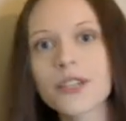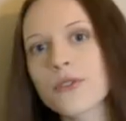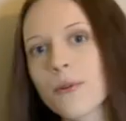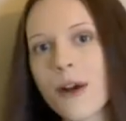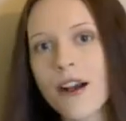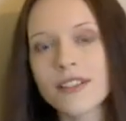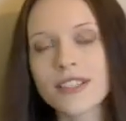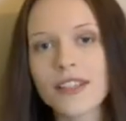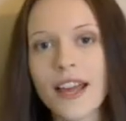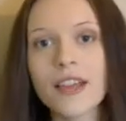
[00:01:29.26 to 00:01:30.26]

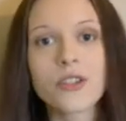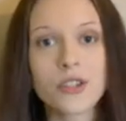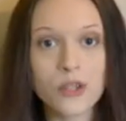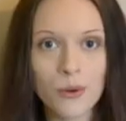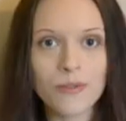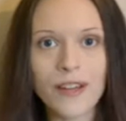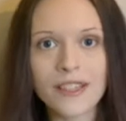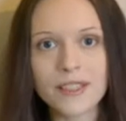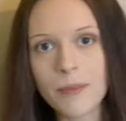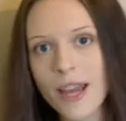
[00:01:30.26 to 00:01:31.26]
Tremarctinae, the
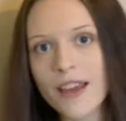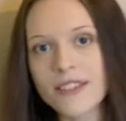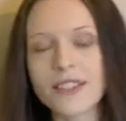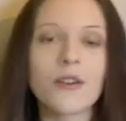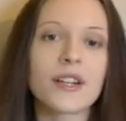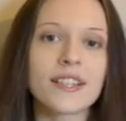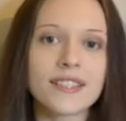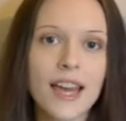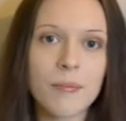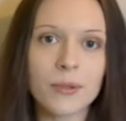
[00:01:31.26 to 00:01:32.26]
short-faced bears, are an
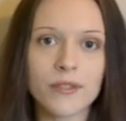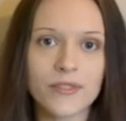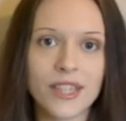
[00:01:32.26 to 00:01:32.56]
example of